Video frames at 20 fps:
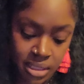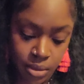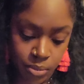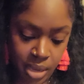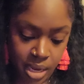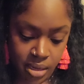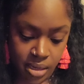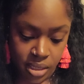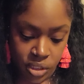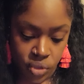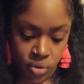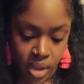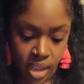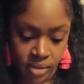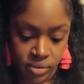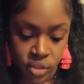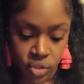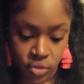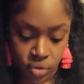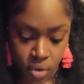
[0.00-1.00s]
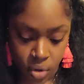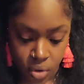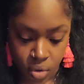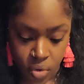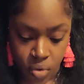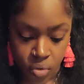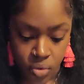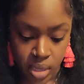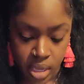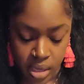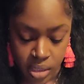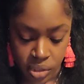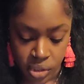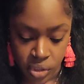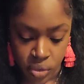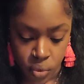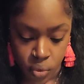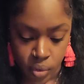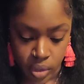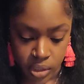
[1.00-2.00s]
is somebody that you have strong energy
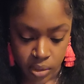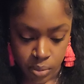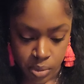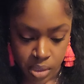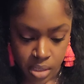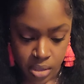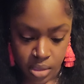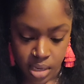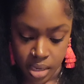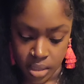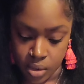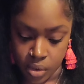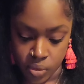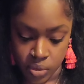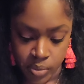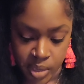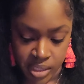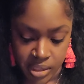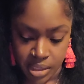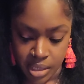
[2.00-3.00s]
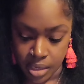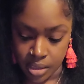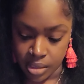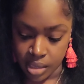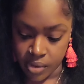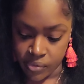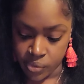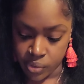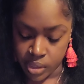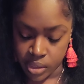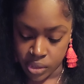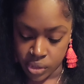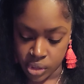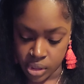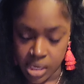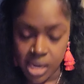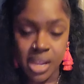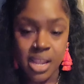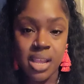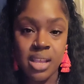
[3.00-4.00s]
cords with, and that goes back to the devil
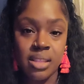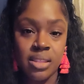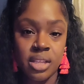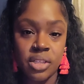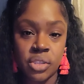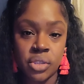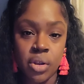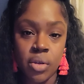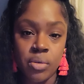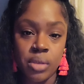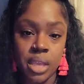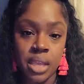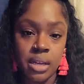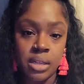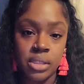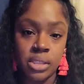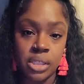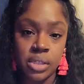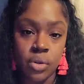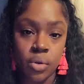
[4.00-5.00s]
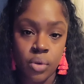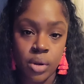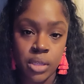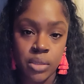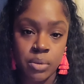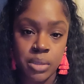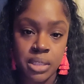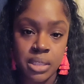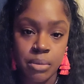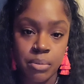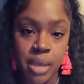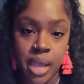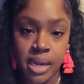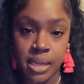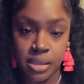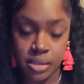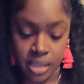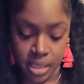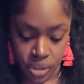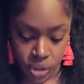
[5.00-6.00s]
energy. That strong energy cords with
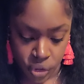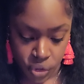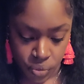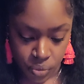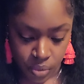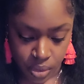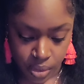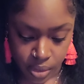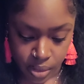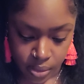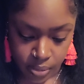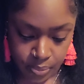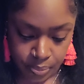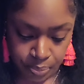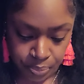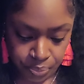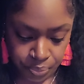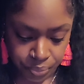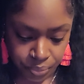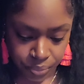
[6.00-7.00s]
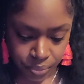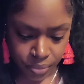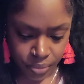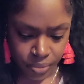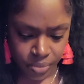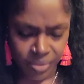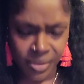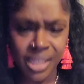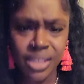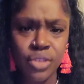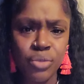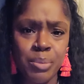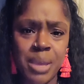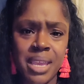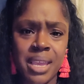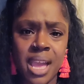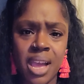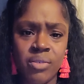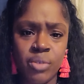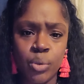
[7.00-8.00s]
somebody that you um you
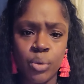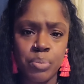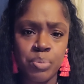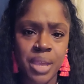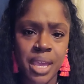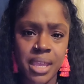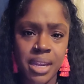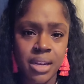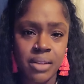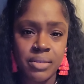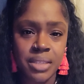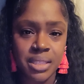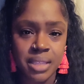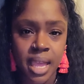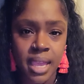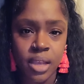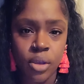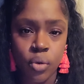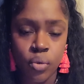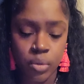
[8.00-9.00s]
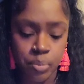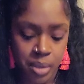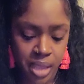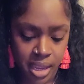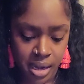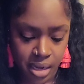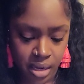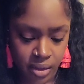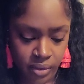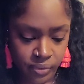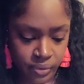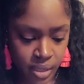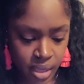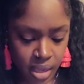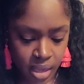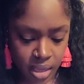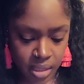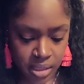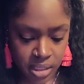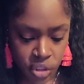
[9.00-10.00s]
may have a repetitive cycle, repetitive
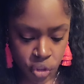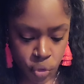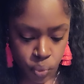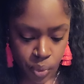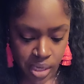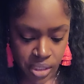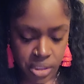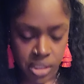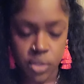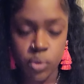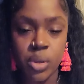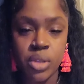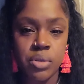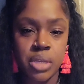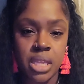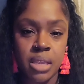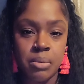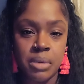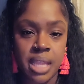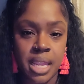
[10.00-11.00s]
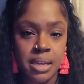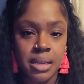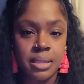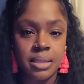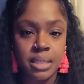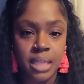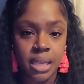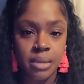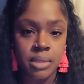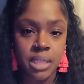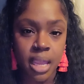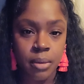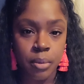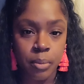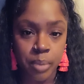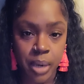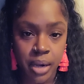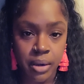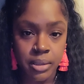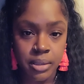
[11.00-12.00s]
situations where you keep dating the same type
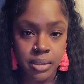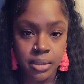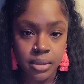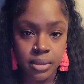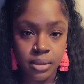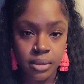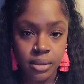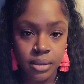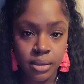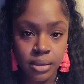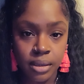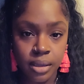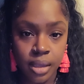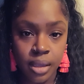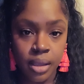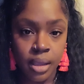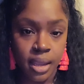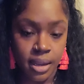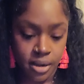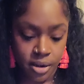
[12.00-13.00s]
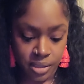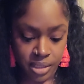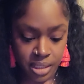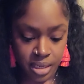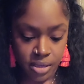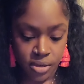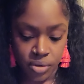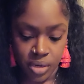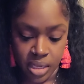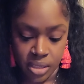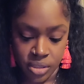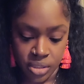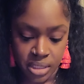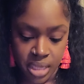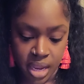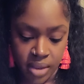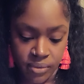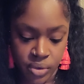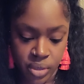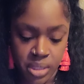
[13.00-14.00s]
of person. And they're telling you that it's
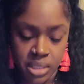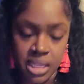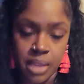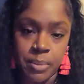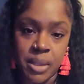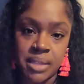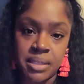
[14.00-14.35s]
time for you to step